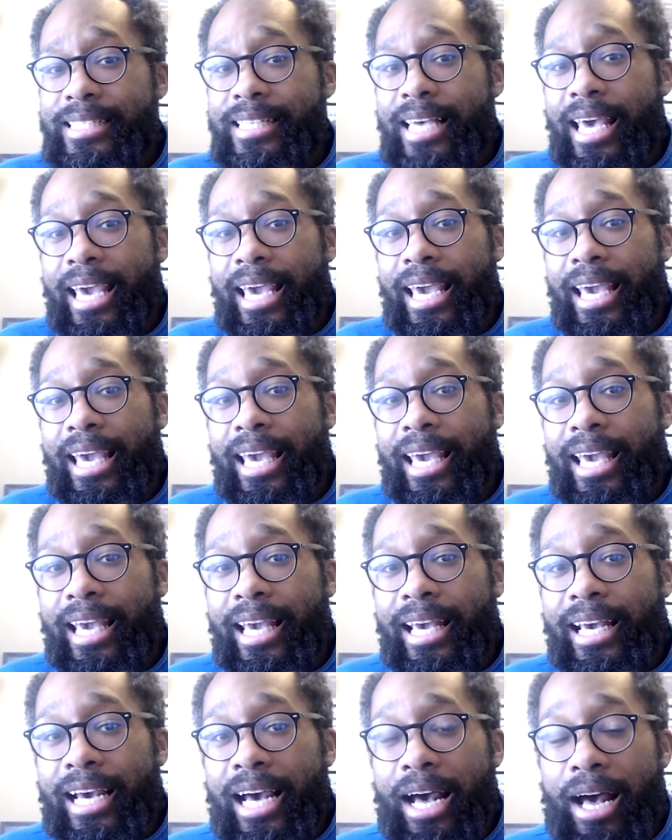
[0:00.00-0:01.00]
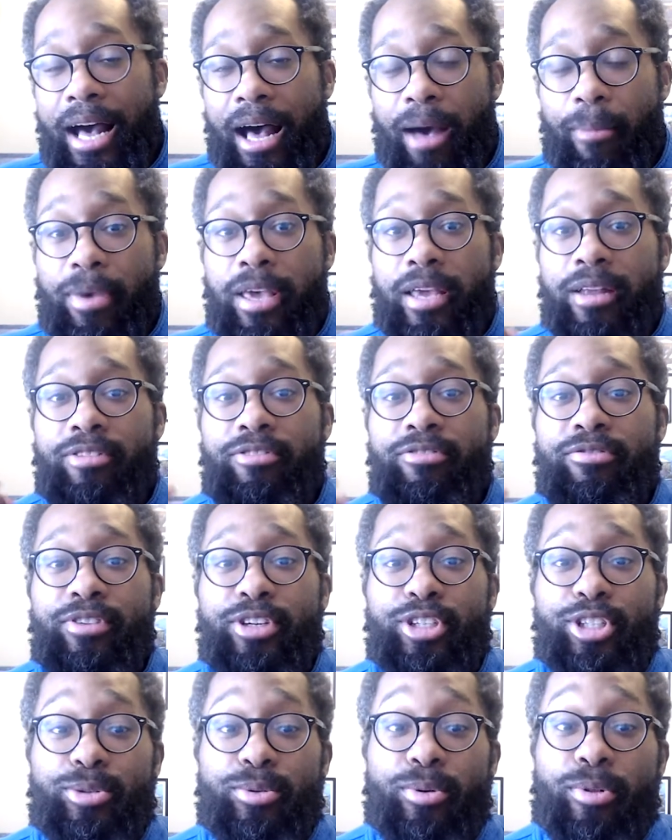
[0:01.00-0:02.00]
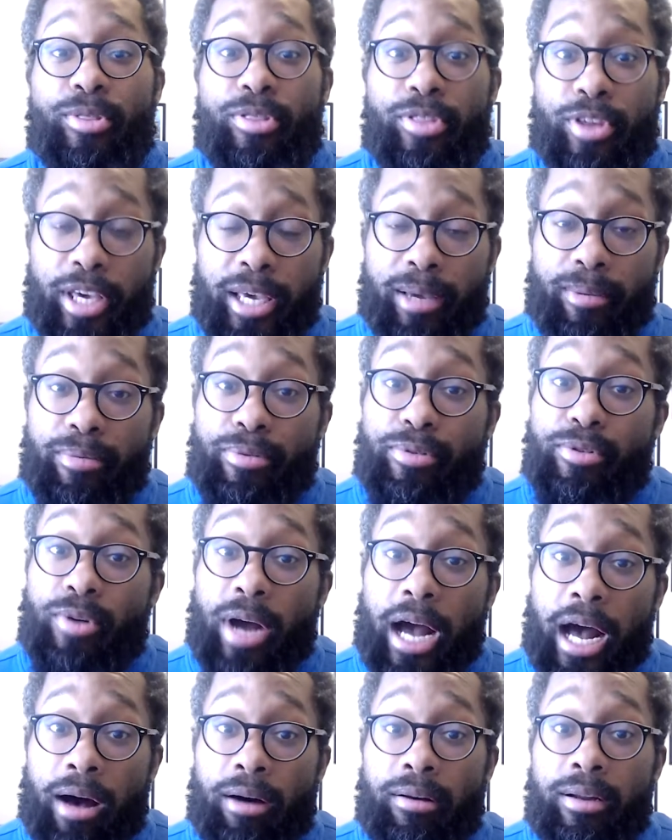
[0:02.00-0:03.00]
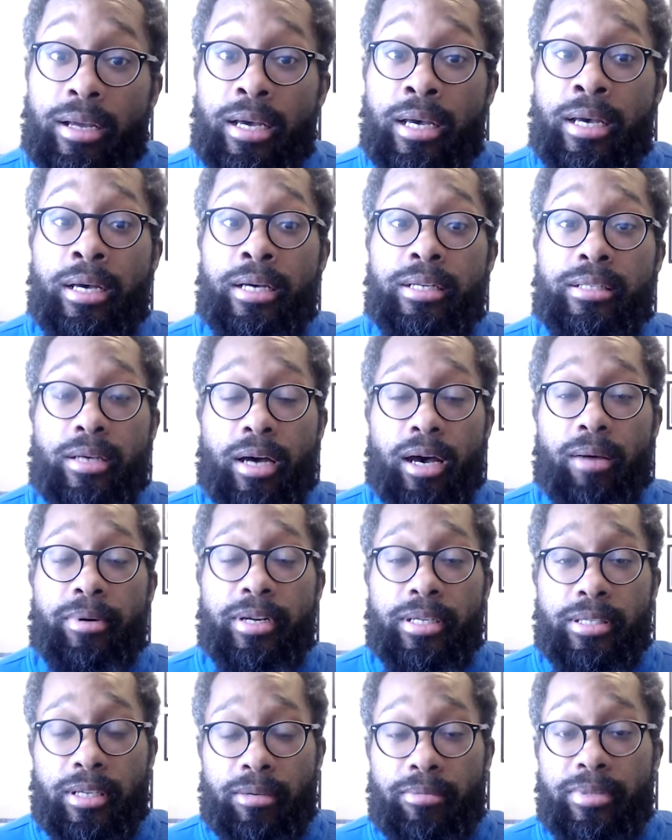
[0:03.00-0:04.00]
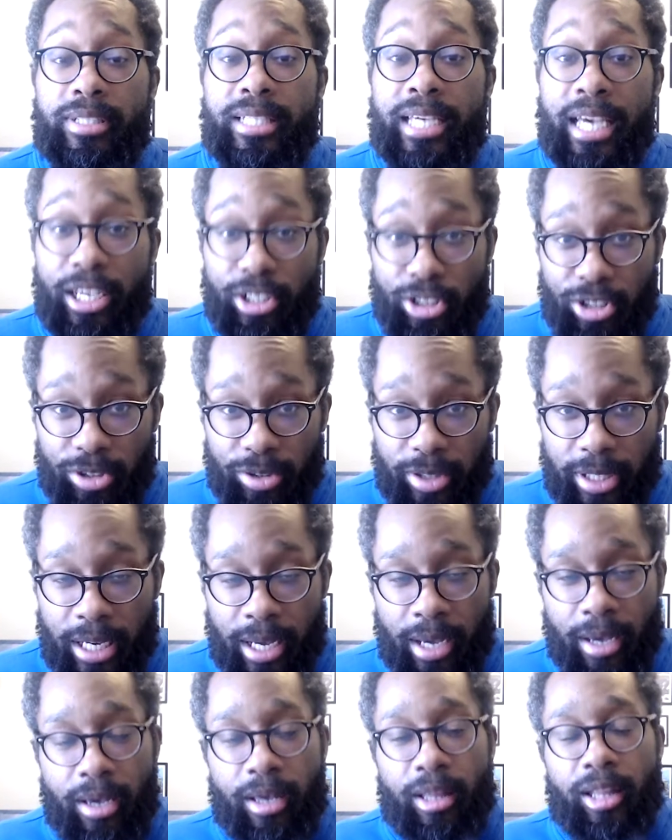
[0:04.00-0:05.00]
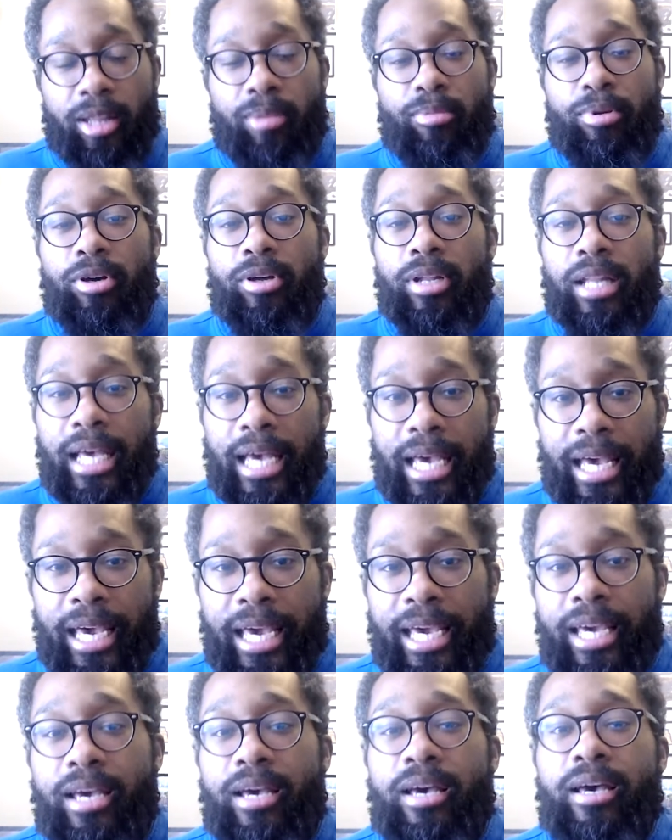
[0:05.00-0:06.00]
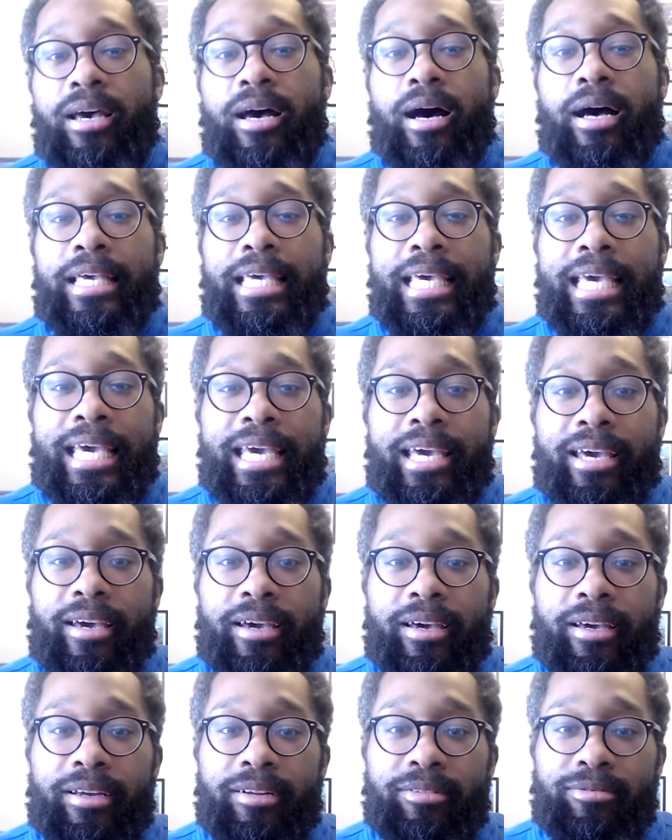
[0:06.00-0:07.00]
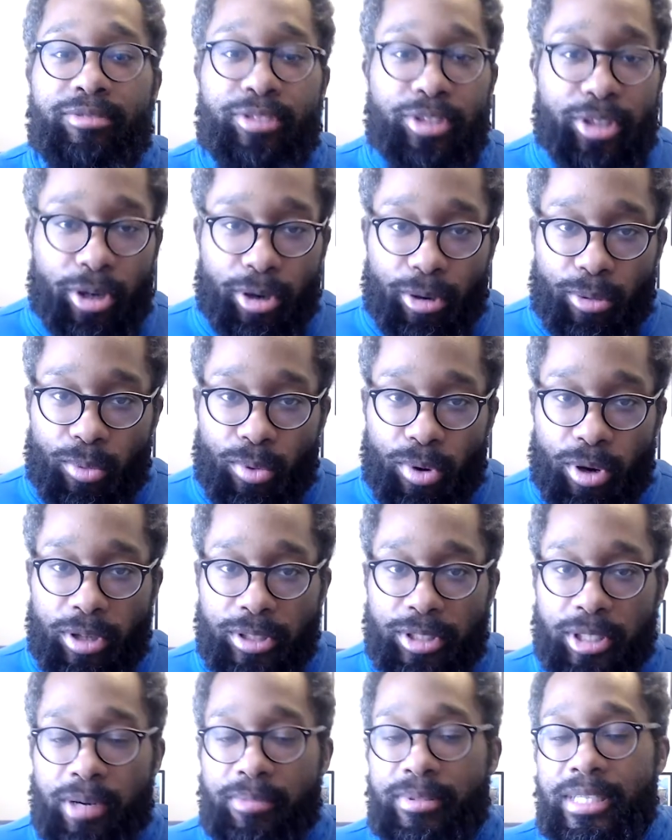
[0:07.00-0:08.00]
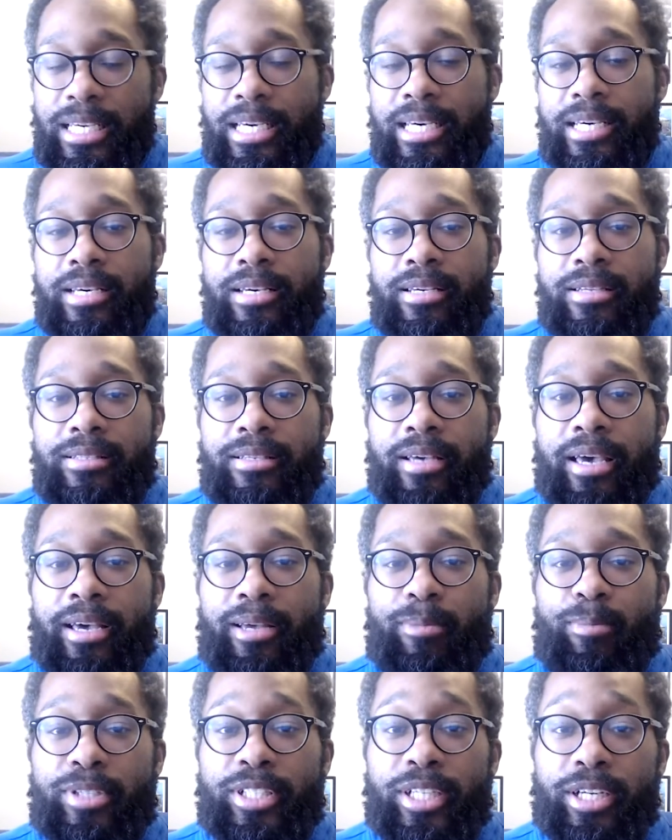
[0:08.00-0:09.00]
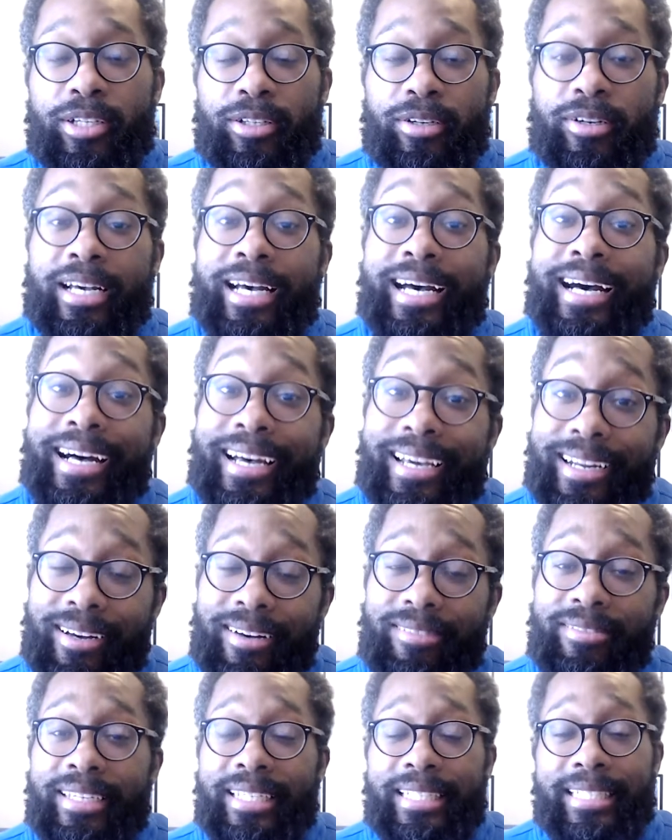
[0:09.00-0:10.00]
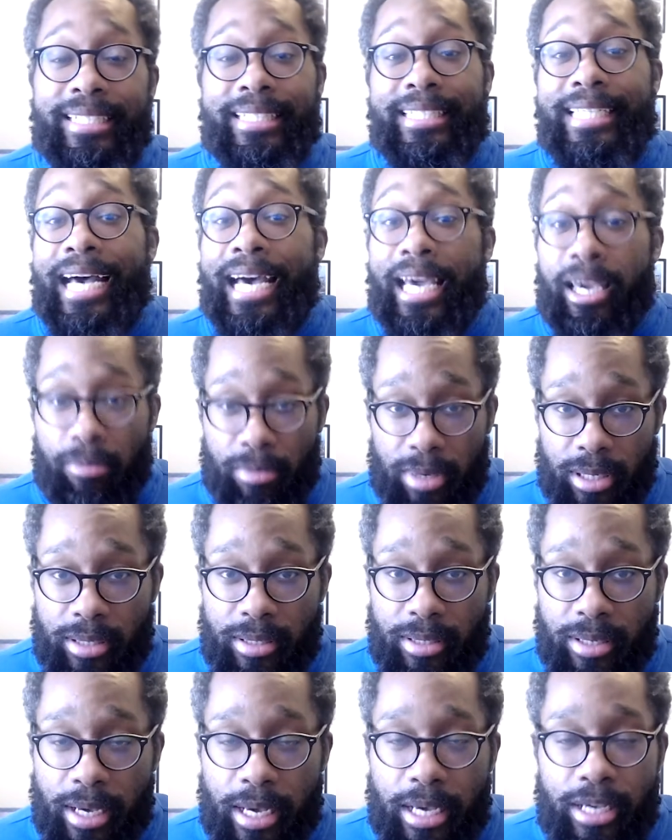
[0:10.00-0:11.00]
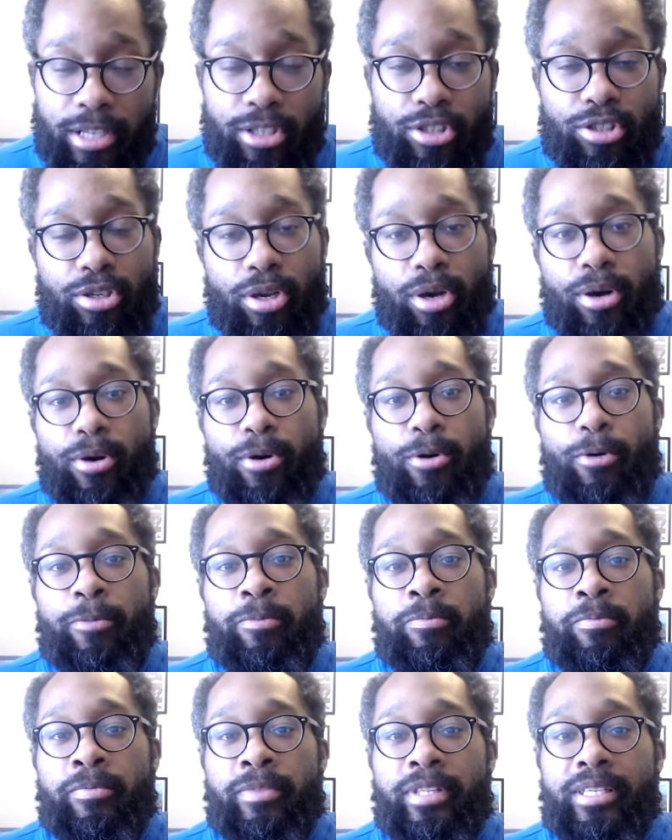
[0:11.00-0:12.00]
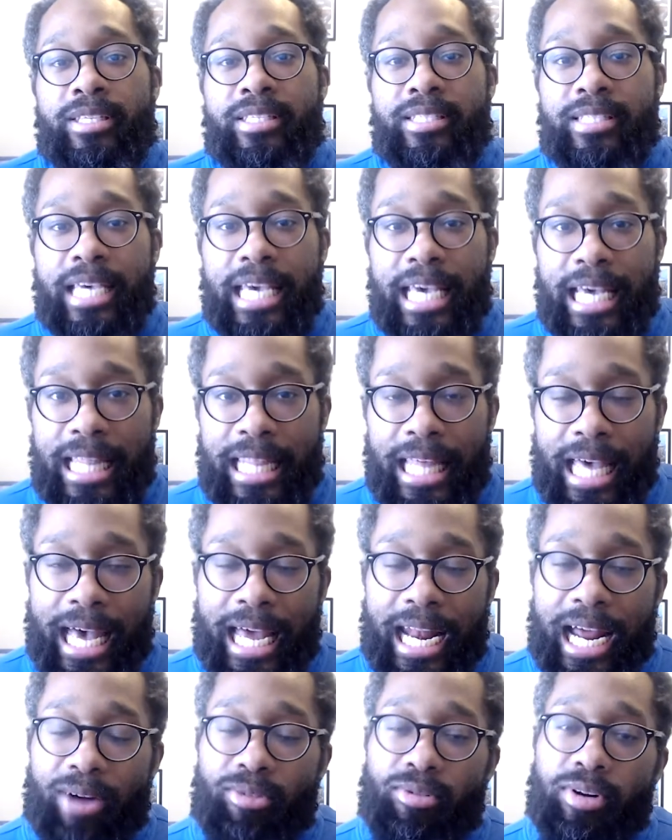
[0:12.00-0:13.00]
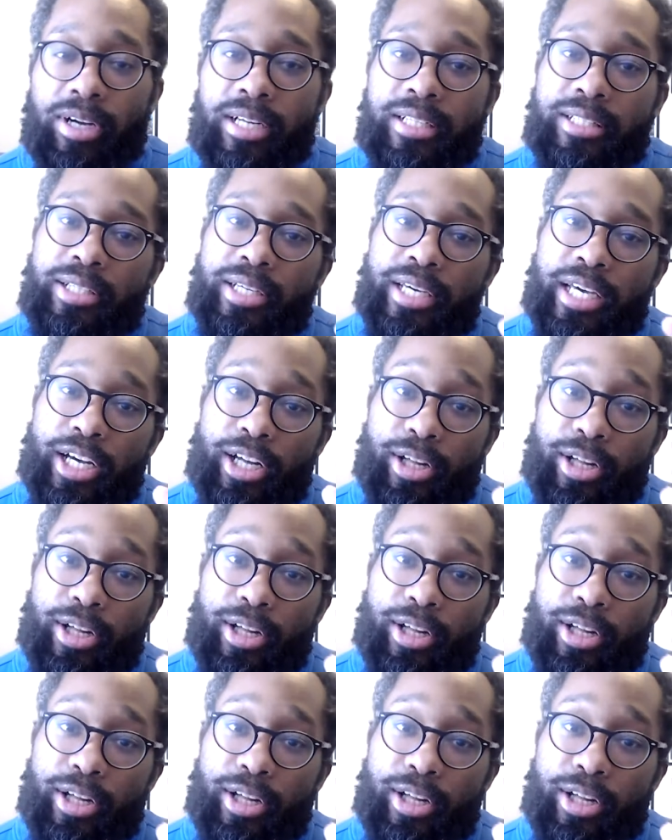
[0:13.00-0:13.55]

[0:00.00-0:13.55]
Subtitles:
a common visual theme throughout Tau Beta Sigma's history. The Briolet, in world terms, is a particular cut of a diamond. So seeing that, I wanted to